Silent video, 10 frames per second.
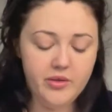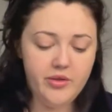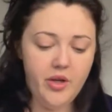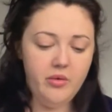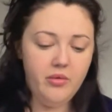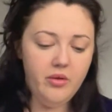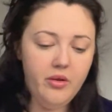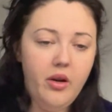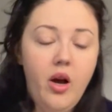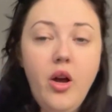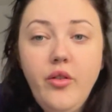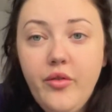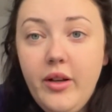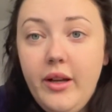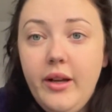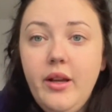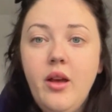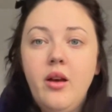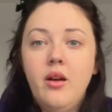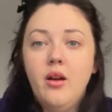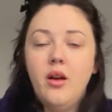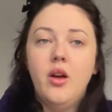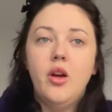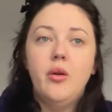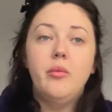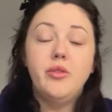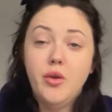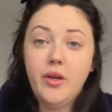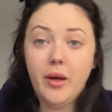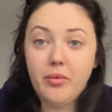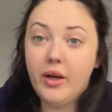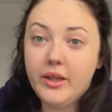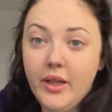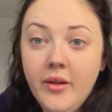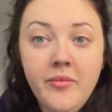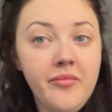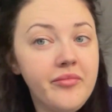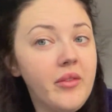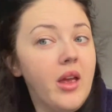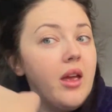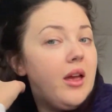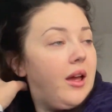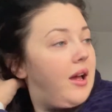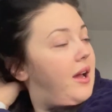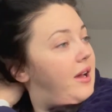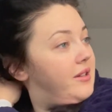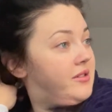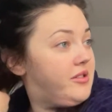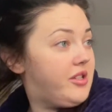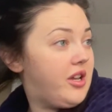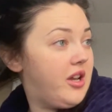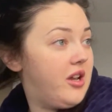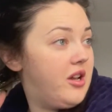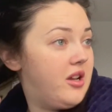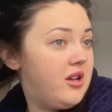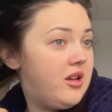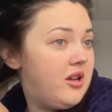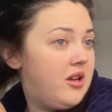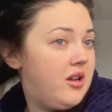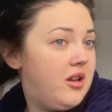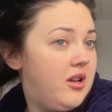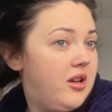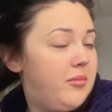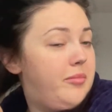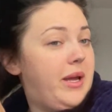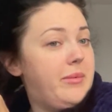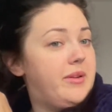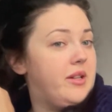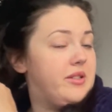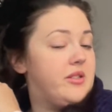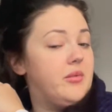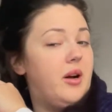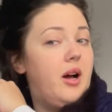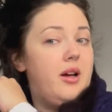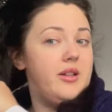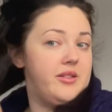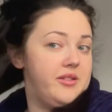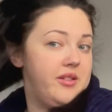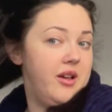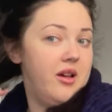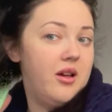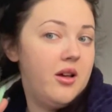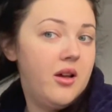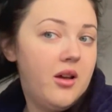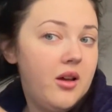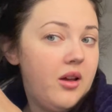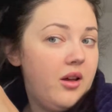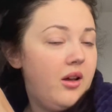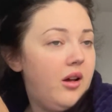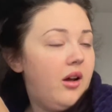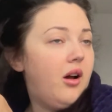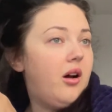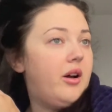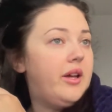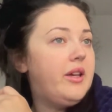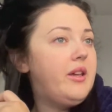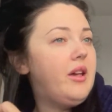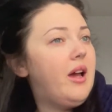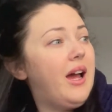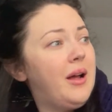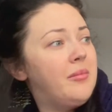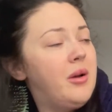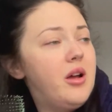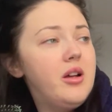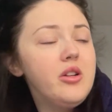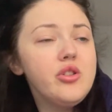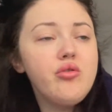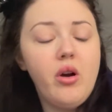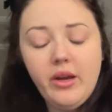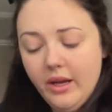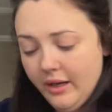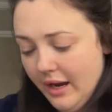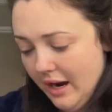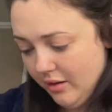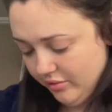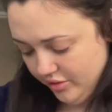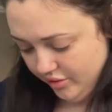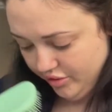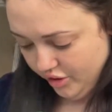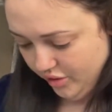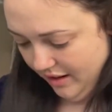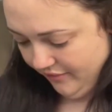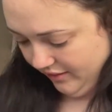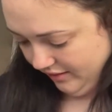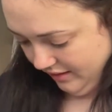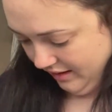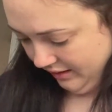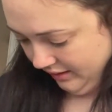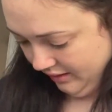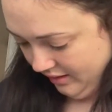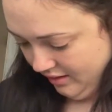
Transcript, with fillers: So hopefully we do get pregnant and baby does to us. I am trying now to do everything